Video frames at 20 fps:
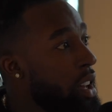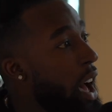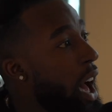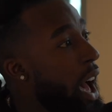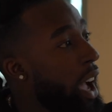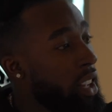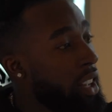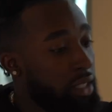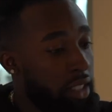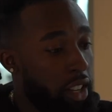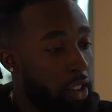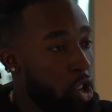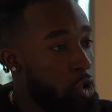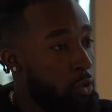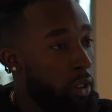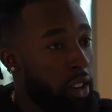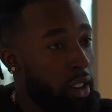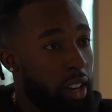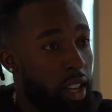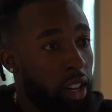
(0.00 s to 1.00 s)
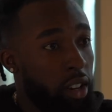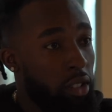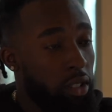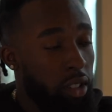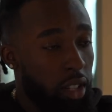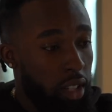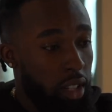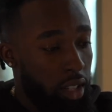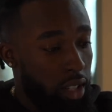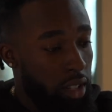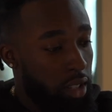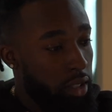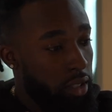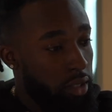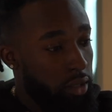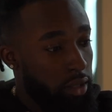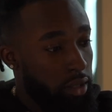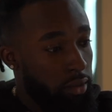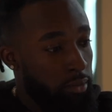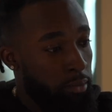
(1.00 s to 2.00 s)
I can tell you right now,
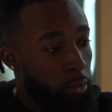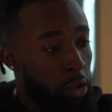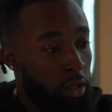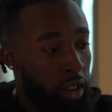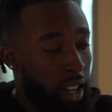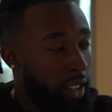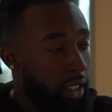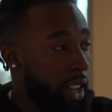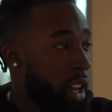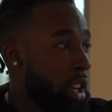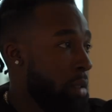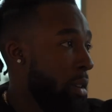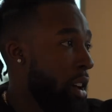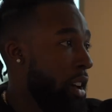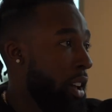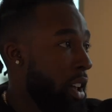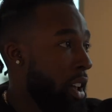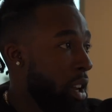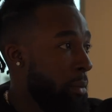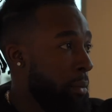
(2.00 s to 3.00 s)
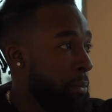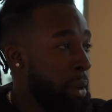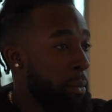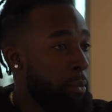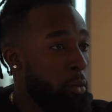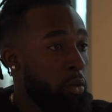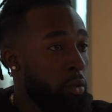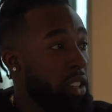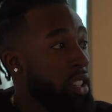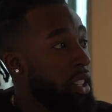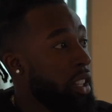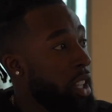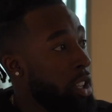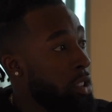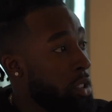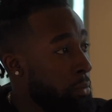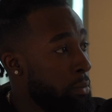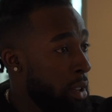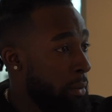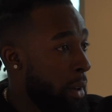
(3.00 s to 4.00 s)
more than I can count on my hand, people would
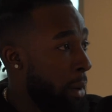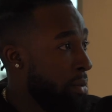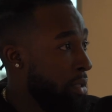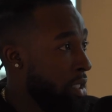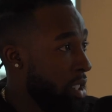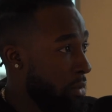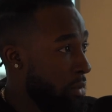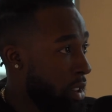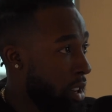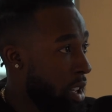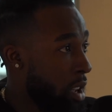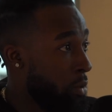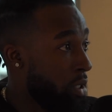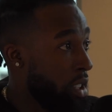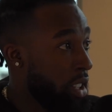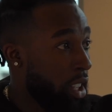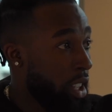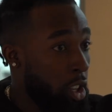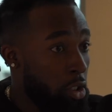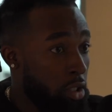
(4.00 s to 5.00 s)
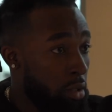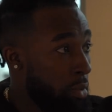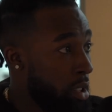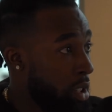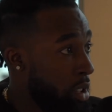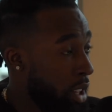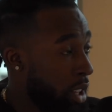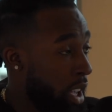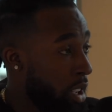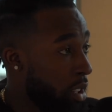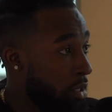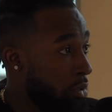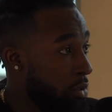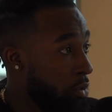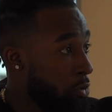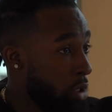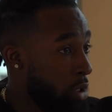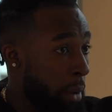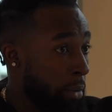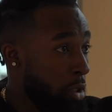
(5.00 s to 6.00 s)
kill to be in my position right now, would kill to be like
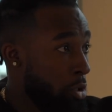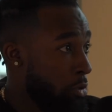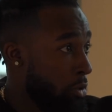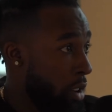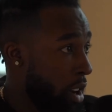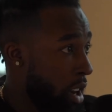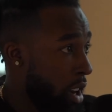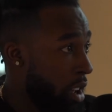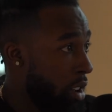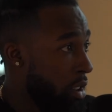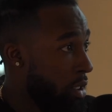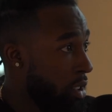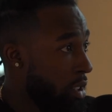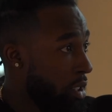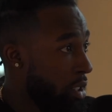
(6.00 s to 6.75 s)
what I'm doing right now.